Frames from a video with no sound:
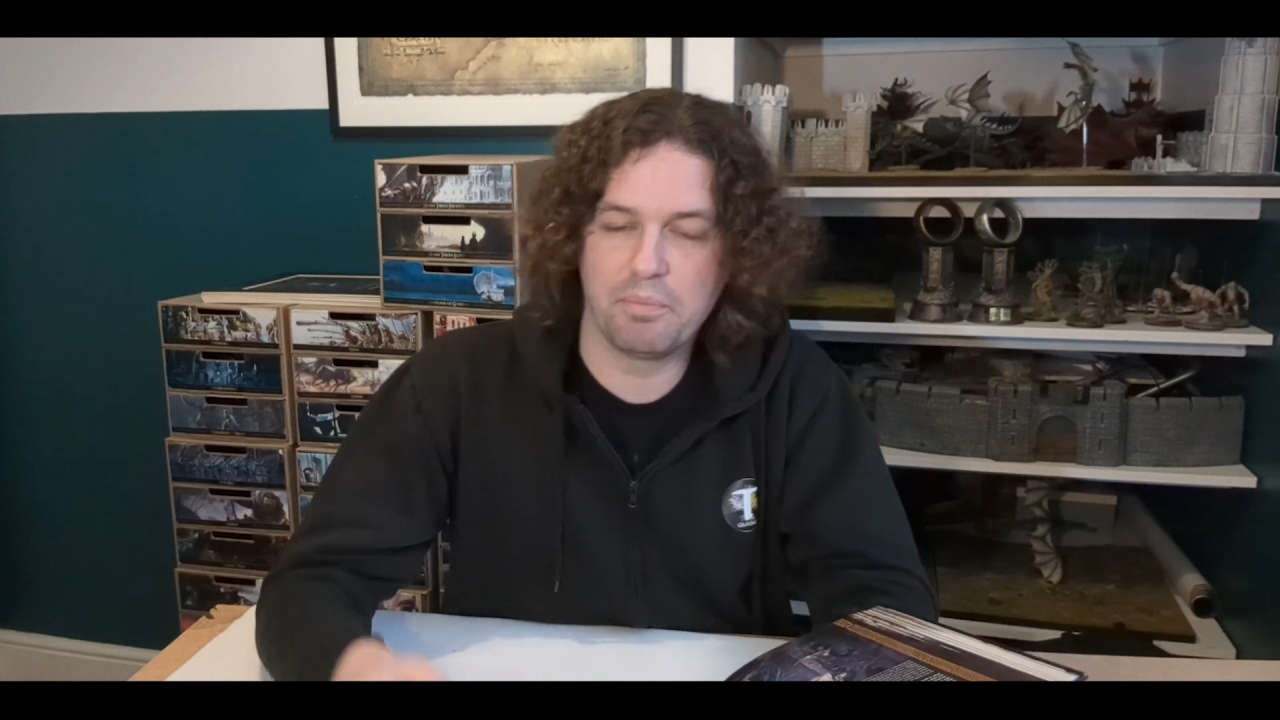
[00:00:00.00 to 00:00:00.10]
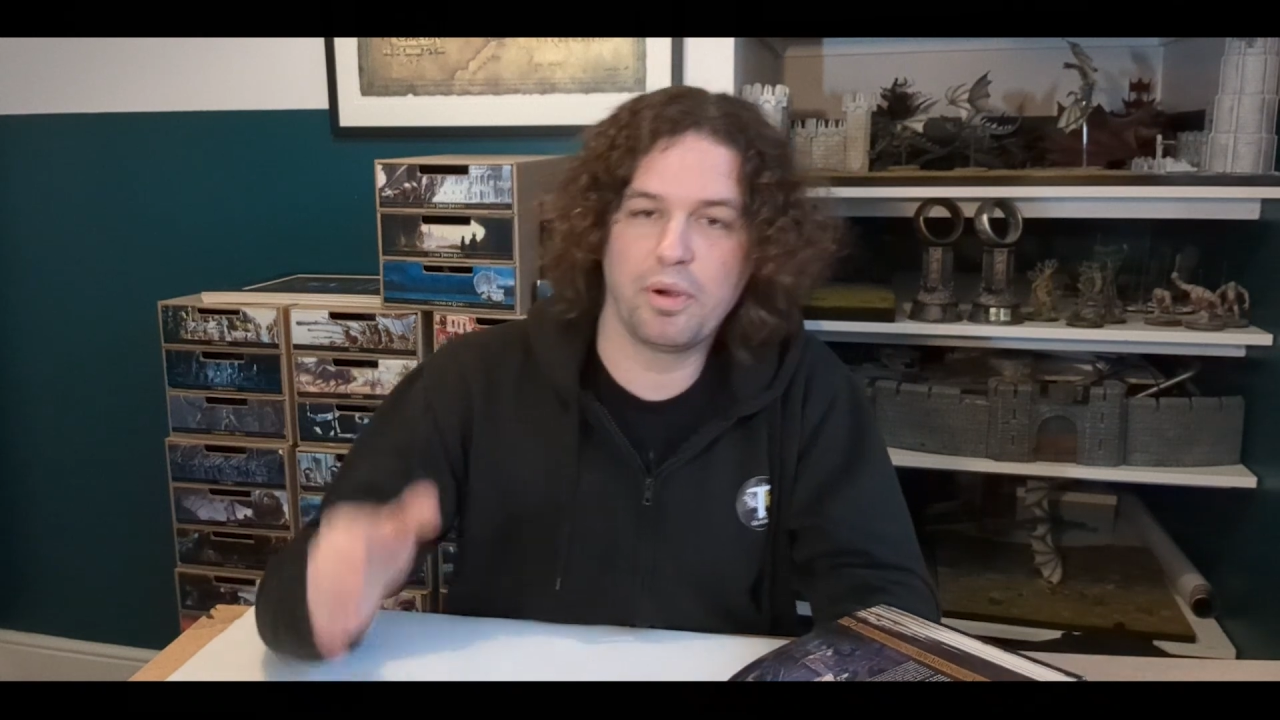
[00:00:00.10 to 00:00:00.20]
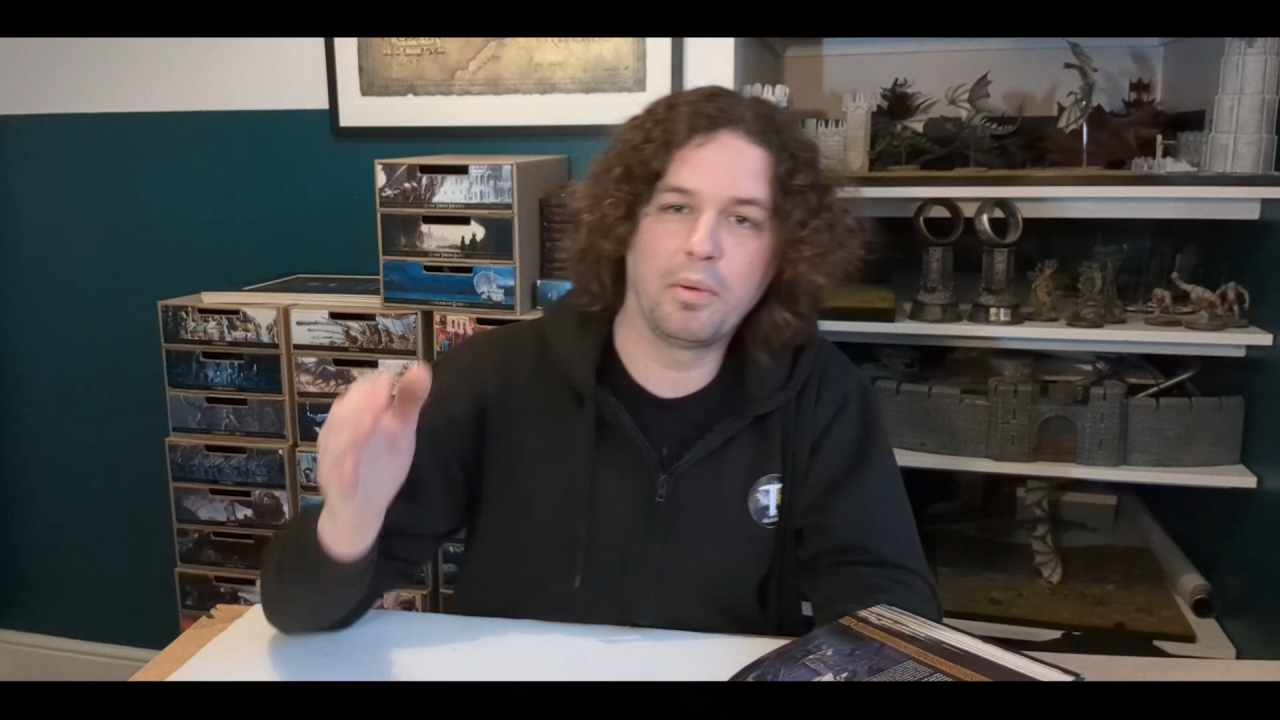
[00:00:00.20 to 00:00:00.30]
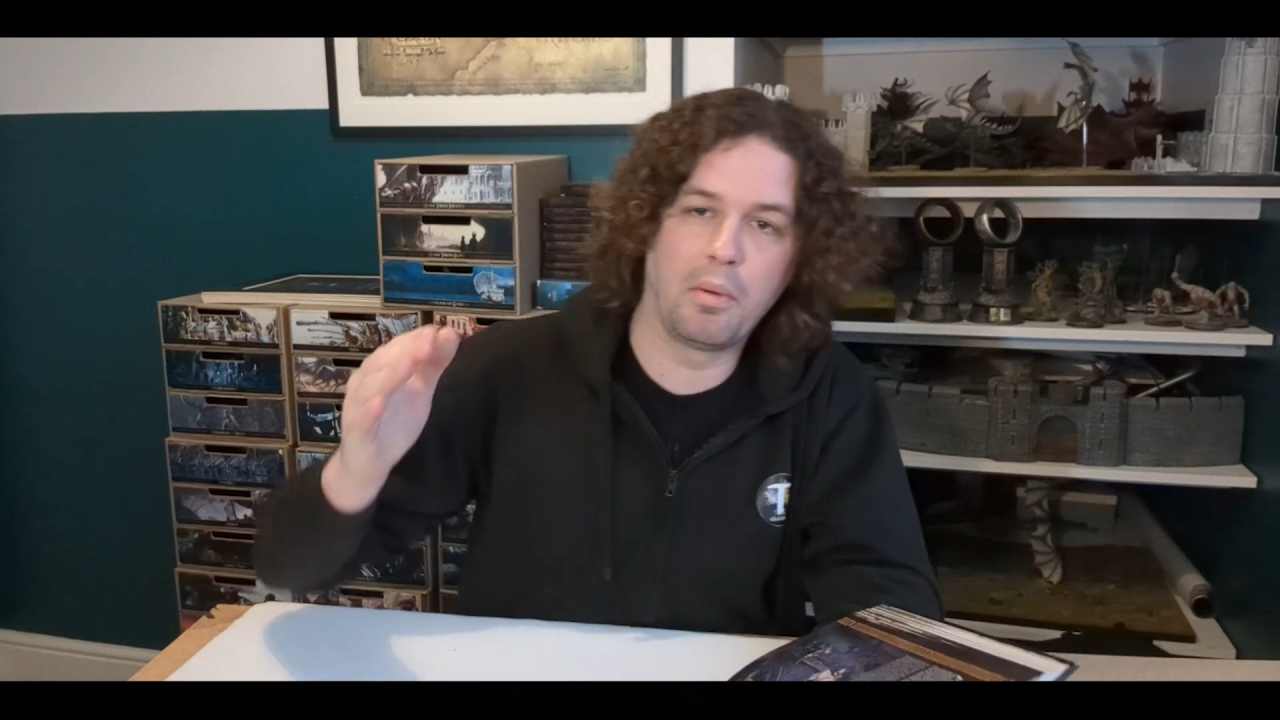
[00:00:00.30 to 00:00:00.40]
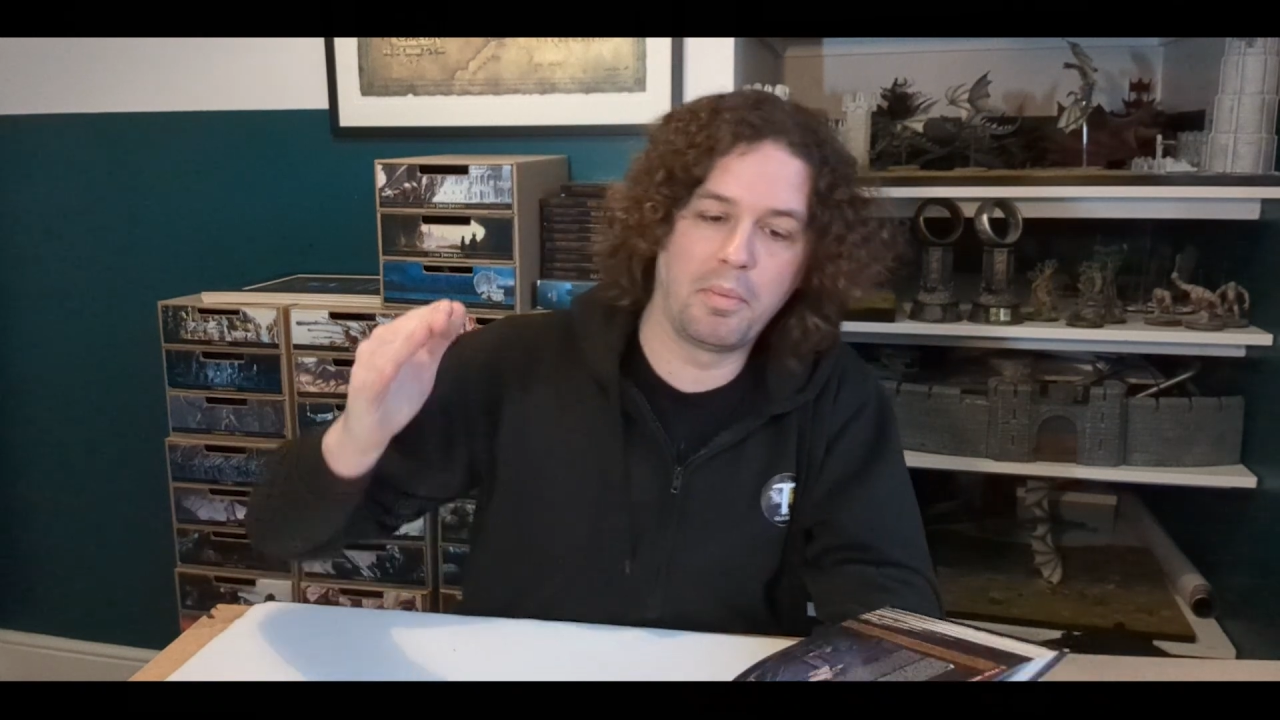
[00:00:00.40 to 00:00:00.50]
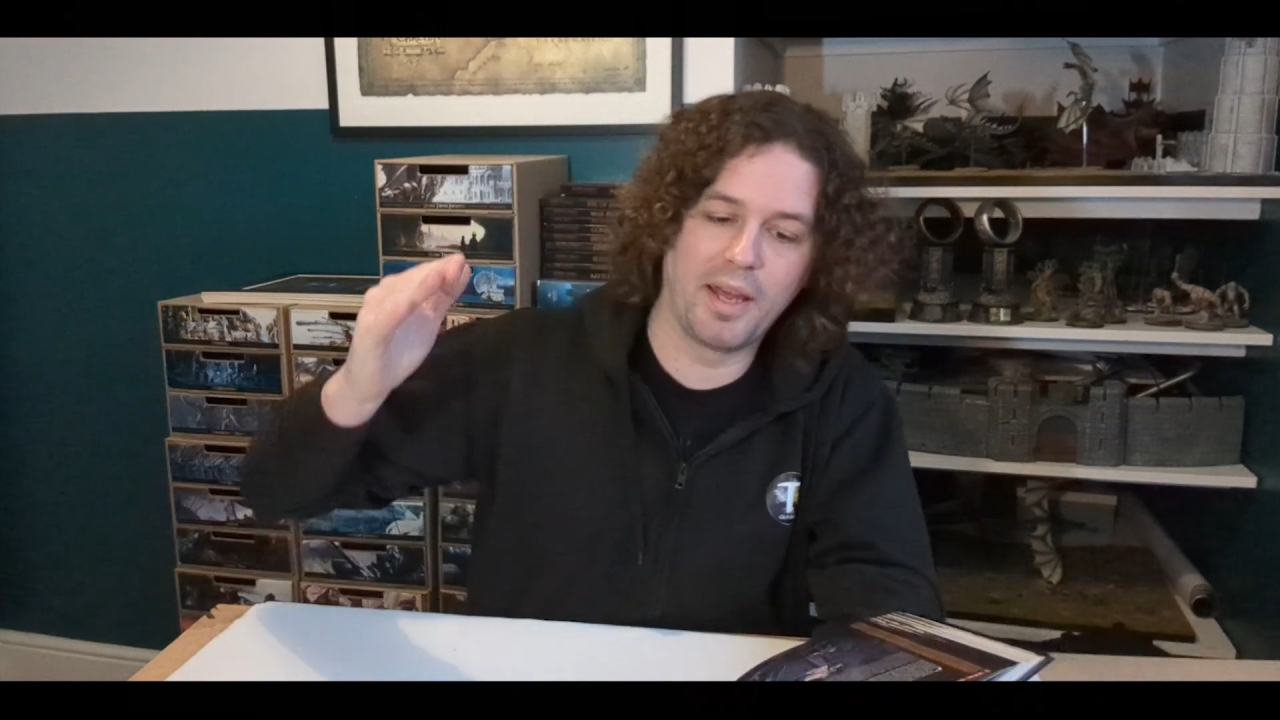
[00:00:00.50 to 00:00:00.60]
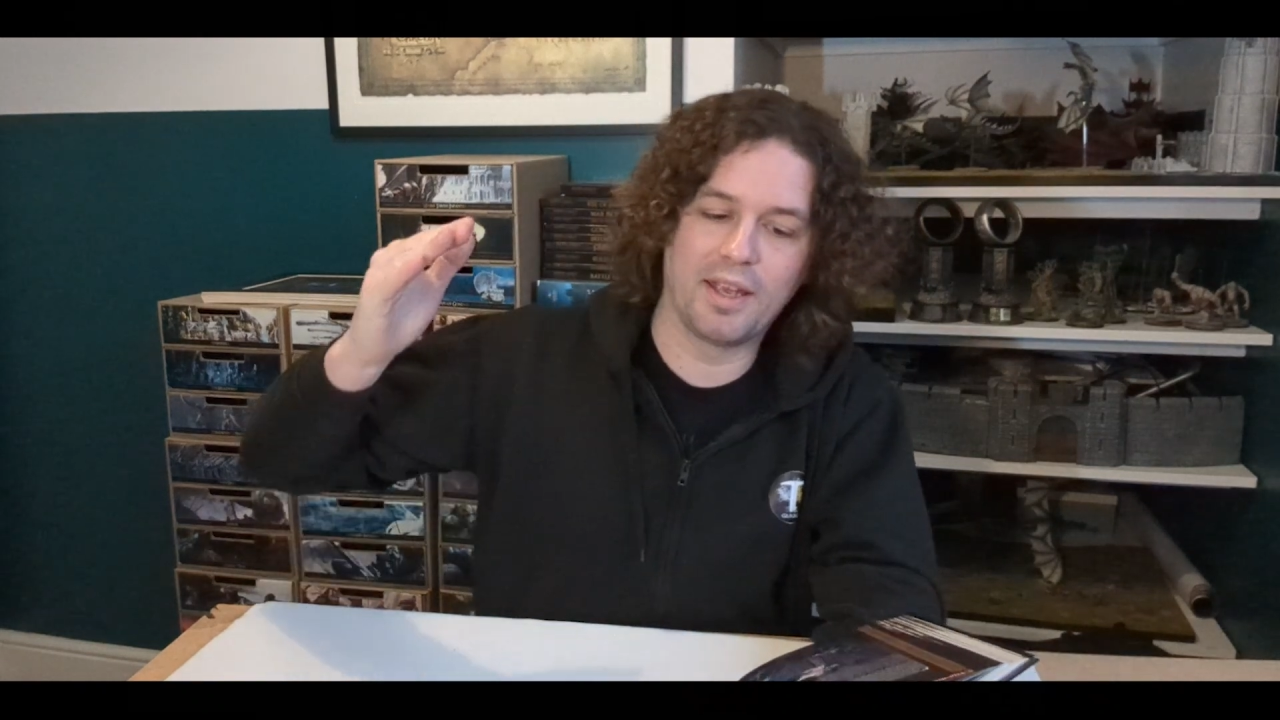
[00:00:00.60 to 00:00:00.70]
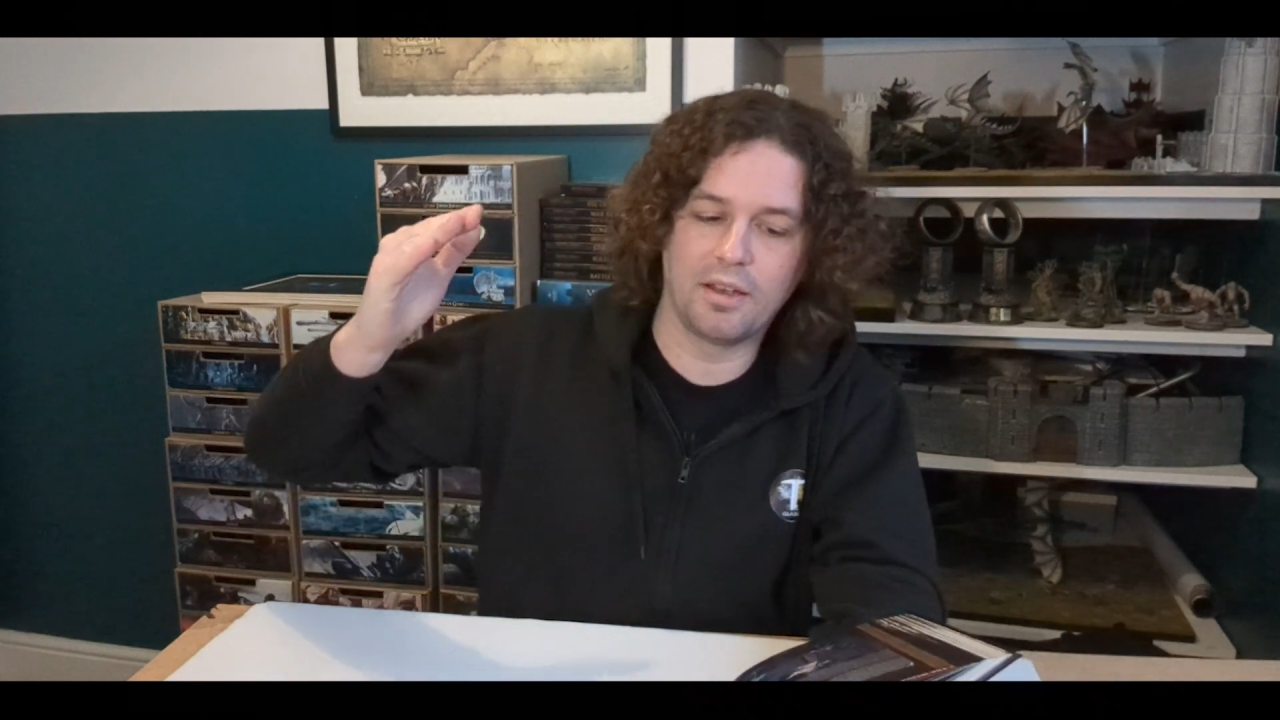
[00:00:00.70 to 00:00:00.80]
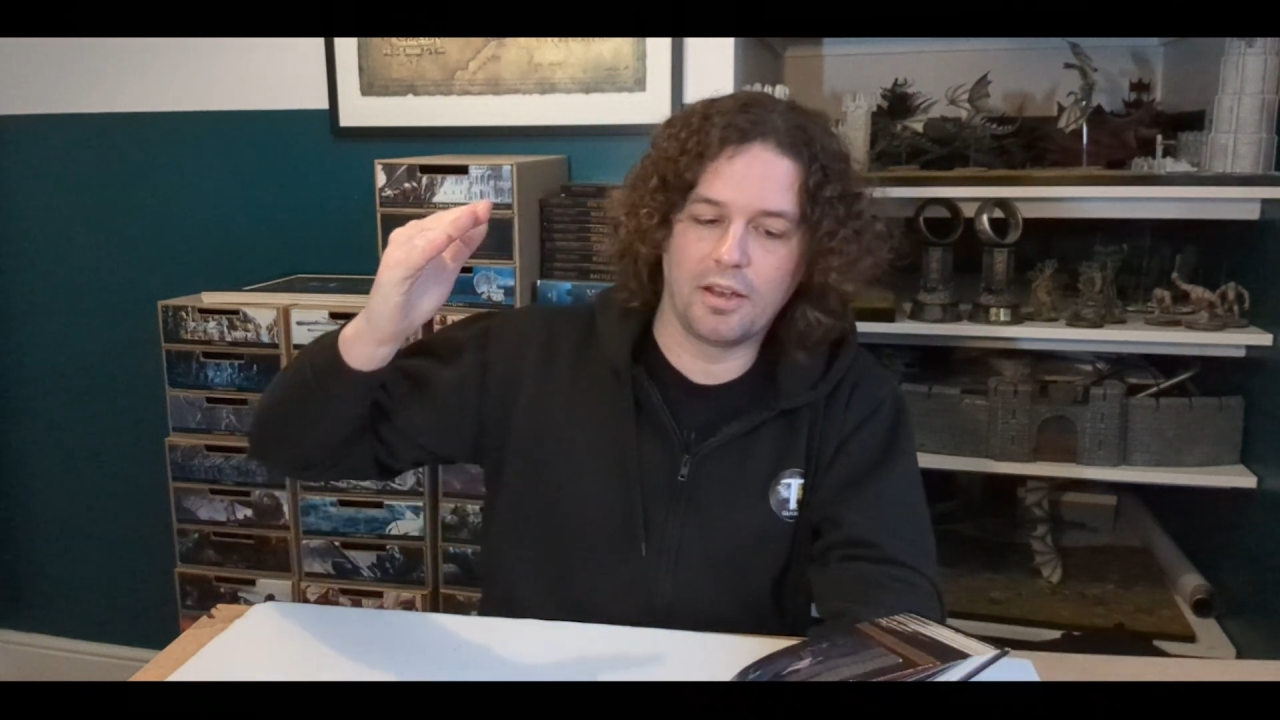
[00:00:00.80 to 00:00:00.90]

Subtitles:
probably